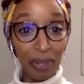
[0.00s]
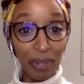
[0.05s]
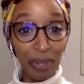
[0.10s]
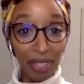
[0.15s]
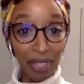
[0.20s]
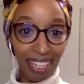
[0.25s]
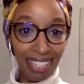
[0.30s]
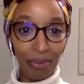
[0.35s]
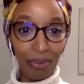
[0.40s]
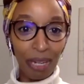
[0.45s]

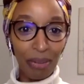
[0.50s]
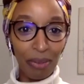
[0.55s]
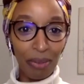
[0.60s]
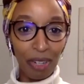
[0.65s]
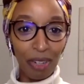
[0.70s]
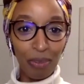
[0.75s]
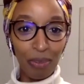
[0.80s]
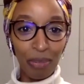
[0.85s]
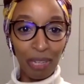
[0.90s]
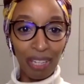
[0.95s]
compatible
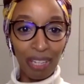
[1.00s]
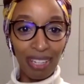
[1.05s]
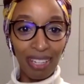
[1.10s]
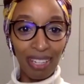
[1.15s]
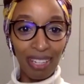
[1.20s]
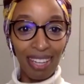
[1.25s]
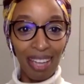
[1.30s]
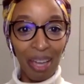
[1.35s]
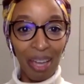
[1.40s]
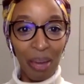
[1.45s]
with my way
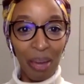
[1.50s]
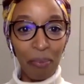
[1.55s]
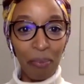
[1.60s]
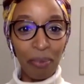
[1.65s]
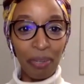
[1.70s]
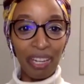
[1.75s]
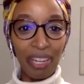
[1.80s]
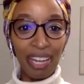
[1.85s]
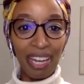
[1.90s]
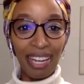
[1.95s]
of doing
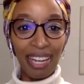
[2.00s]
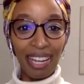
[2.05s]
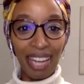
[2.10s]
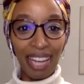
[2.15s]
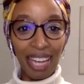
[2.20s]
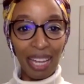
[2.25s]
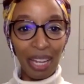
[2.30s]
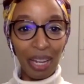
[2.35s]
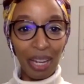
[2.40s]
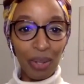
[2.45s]
things and my way
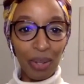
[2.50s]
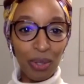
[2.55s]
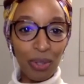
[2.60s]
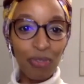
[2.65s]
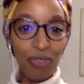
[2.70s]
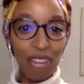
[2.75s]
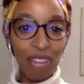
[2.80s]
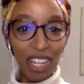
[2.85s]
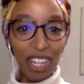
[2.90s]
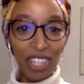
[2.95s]
of being.